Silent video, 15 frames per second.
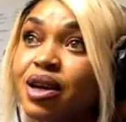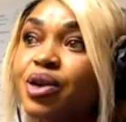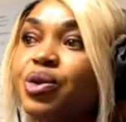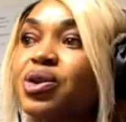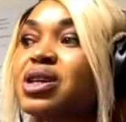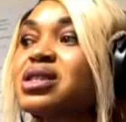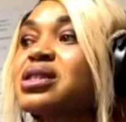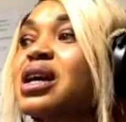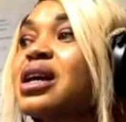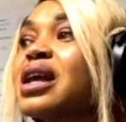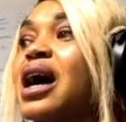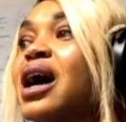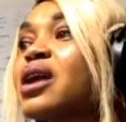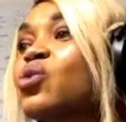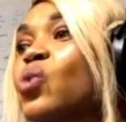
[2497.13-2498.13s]
You understand?
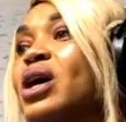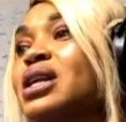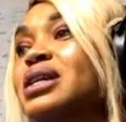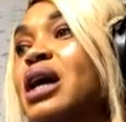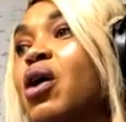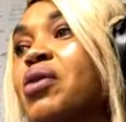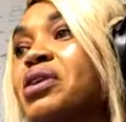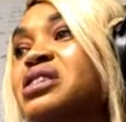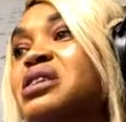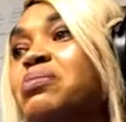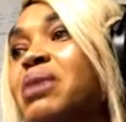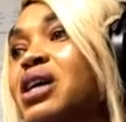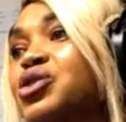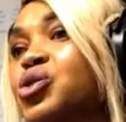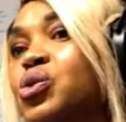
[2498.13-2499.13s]
And when they are already
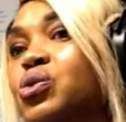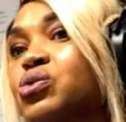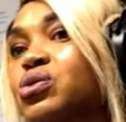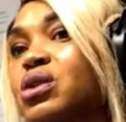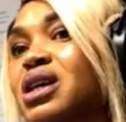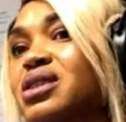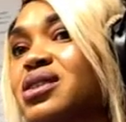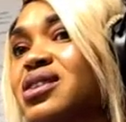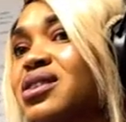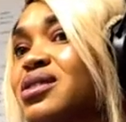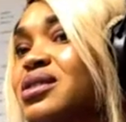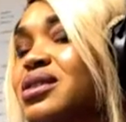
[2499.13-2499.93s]
matured, I think